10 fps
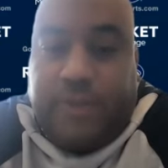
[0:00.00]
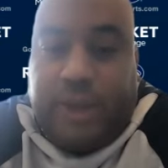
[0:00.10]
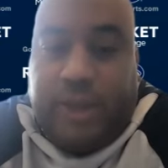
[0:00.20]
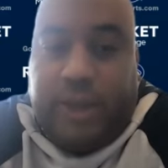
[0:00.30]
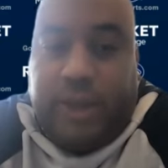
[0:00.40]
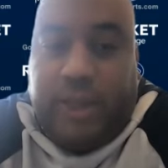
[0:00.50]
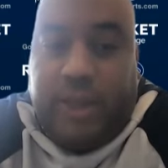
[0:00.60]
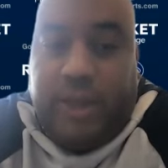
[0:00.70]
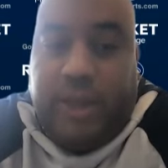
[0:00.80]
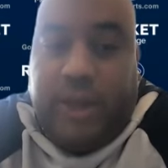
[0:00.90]
And
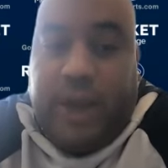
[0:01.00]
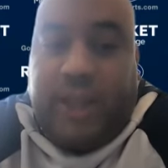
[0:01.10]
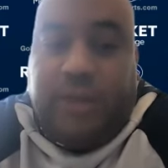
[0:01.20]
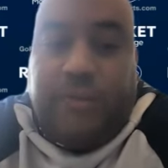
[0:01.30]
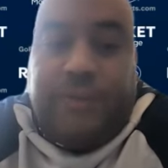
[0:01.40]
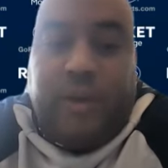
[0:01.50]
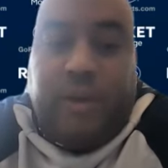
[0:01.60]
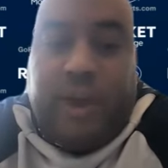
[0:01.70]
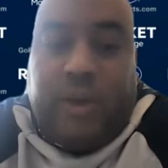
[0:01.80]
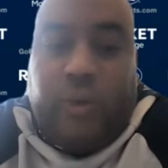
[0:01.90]
I don't feel
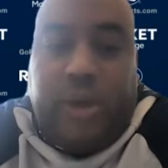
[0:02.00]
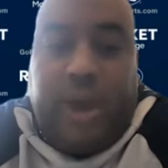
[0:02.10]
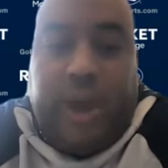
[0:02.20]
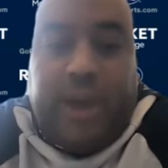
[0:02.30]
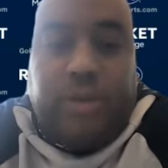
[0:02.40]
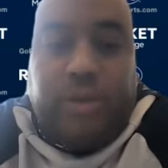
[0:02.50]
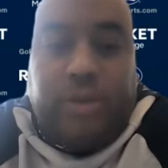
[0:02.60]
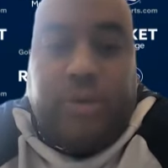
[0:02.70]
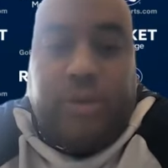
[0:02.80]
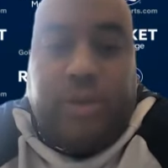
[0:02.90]
like we
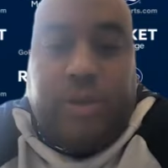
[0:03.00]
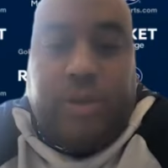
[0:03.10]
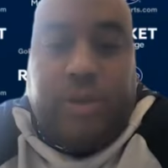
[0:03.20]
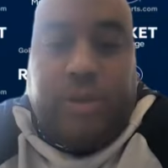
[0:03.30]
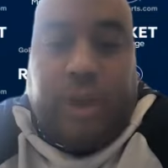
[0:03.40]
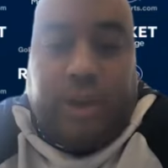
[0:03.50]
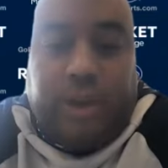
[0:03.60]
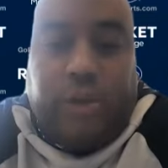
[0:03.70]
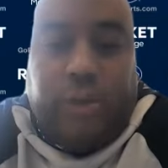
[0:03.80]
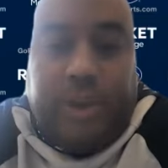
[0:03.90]
handled the
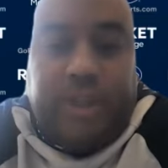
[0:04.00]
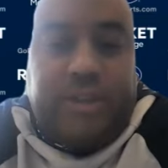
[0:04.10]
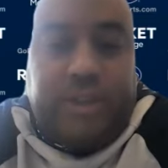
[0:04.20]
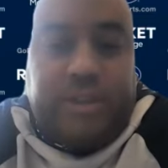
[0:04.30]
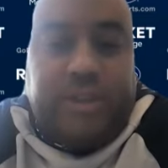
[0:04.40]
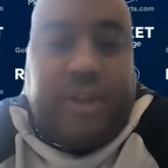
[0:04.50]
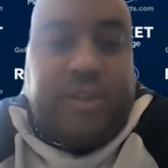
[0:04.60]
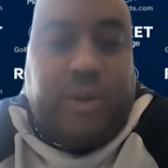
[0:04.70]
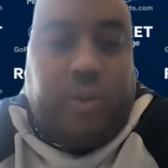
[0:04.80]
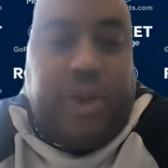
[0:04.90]
little bit of success
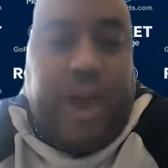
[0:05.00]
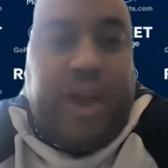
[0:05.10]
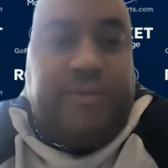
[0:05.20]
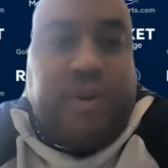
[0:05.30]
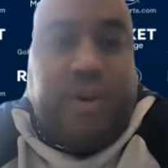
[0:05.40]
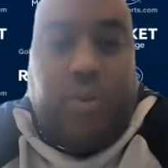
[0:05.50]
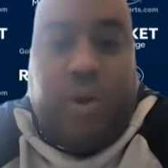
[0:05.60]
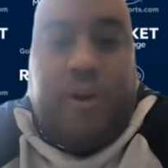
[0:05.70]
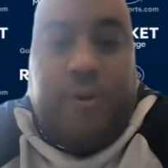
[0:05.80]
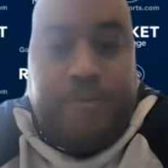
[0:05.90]
that we had very well.